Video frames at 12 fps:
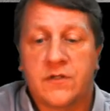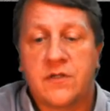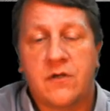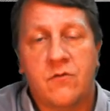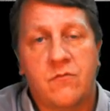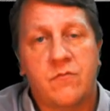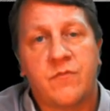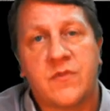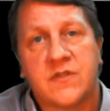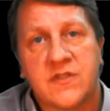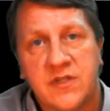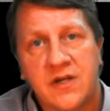So
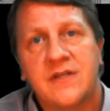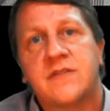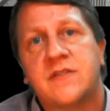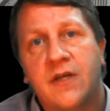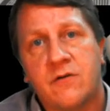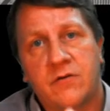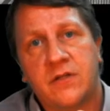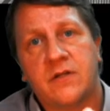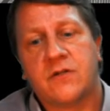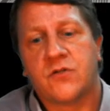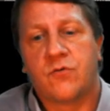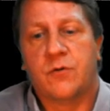the settings that are in the
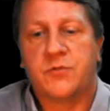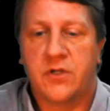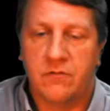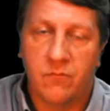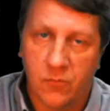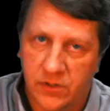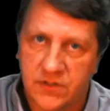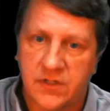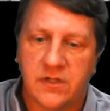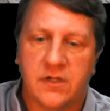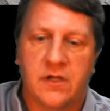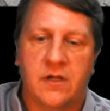description, once
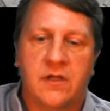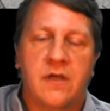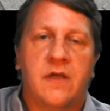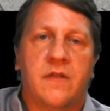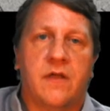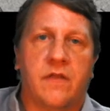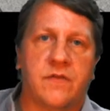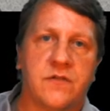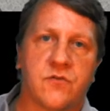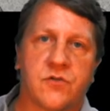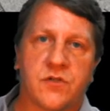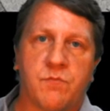again, now
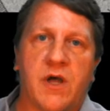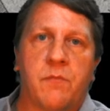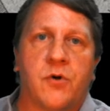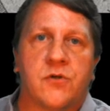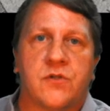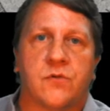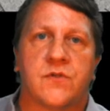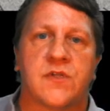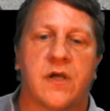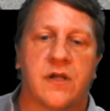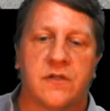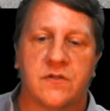these are just my personal
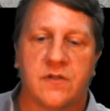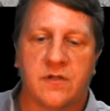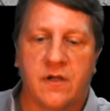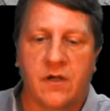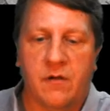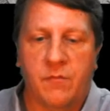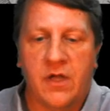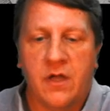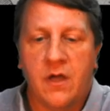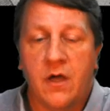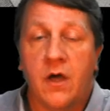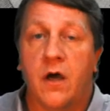settings.
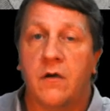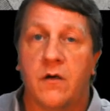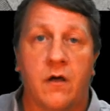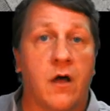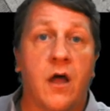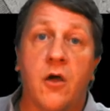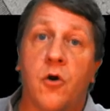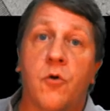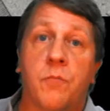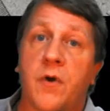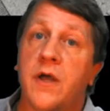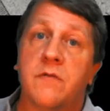
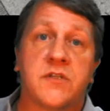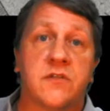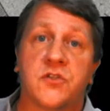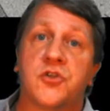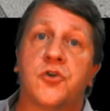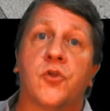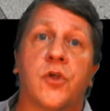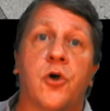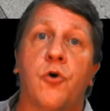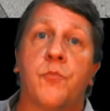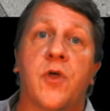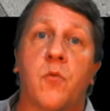I sincerely
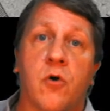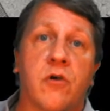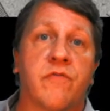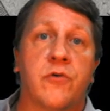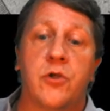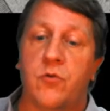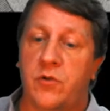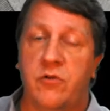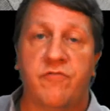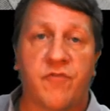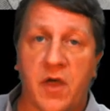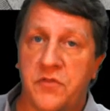hope they work for you and you
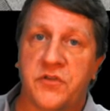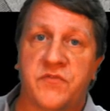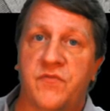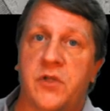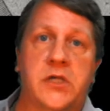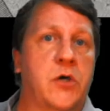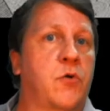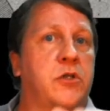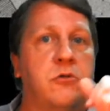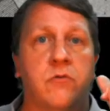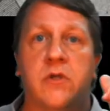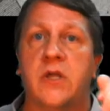find this video and
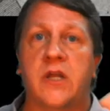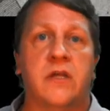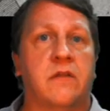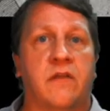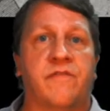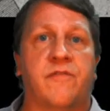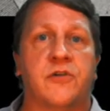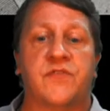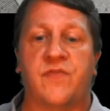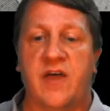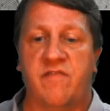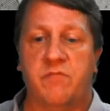you get it in the first
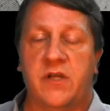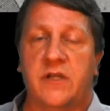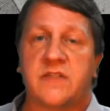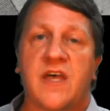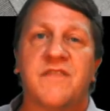5 minutes.